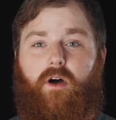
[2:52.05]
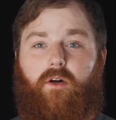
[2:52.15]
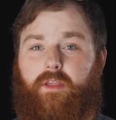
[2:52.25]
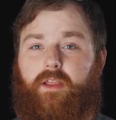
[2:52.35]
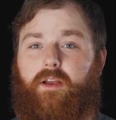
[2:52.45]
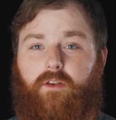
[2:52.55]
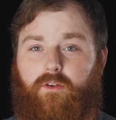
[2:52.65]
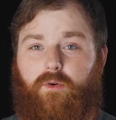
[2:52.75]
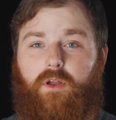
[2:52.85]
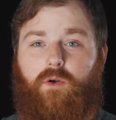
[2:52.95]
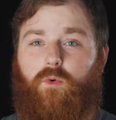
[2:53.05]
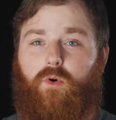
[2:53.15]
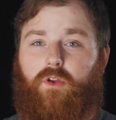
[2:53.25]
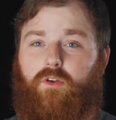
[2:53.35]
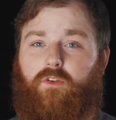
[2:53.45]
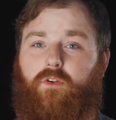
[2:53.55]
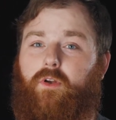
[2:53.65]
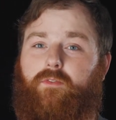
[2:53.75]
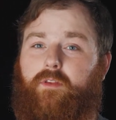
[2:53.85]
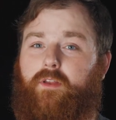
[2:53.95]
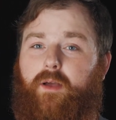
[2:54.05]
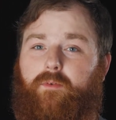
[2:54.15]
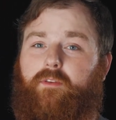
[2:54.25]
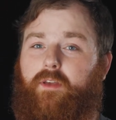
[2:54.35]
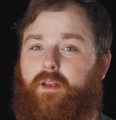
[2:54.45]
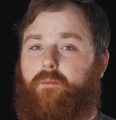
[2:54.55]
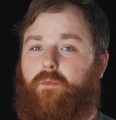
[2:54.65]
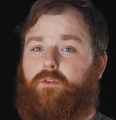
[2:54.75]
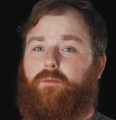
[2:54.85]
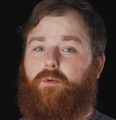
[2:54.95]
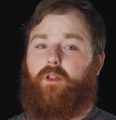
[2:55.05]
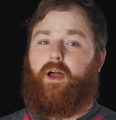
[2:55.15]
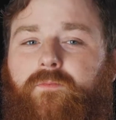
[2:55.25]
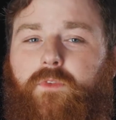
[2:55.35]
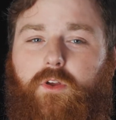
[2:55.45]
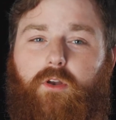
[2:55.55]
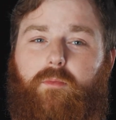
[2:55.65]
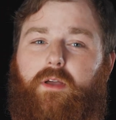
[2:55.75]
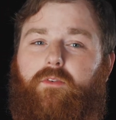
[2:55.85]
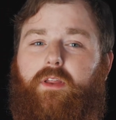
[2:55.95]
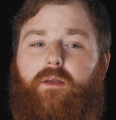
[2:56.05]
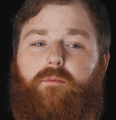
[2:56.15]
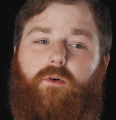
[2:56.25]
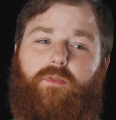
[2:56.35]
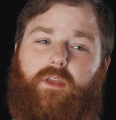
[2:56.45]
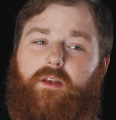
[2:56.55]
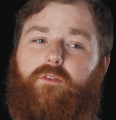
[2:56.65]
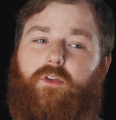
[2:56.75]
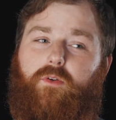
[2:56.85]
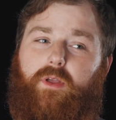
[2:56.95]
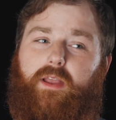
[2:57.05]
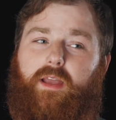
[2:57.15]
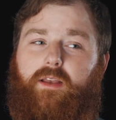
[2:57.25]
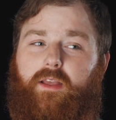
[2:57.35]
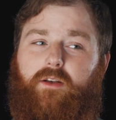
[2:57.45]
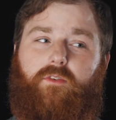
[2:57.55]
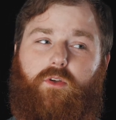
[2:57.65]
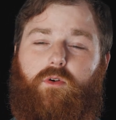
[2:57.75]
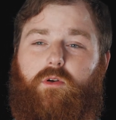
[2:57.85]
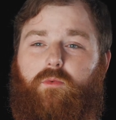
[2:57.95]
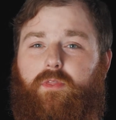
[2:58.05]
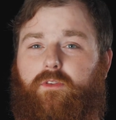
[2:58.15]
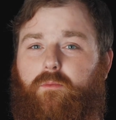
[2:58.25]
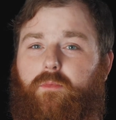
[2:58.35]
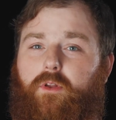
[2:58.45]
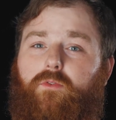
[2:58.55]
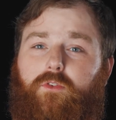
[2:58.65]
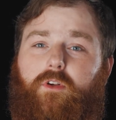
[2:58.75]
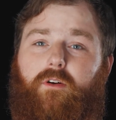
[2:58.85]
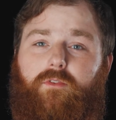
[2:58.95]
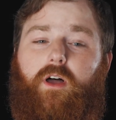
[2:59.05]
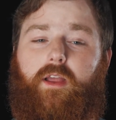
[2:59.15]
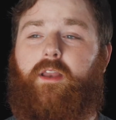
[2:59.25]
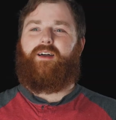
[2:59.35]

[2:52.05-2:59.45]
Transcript: all the gear to do it, or you just don't have the time to set up multiple lights, you're going to be able to hit both the interviewee and the interviewer with some beautiful soft light.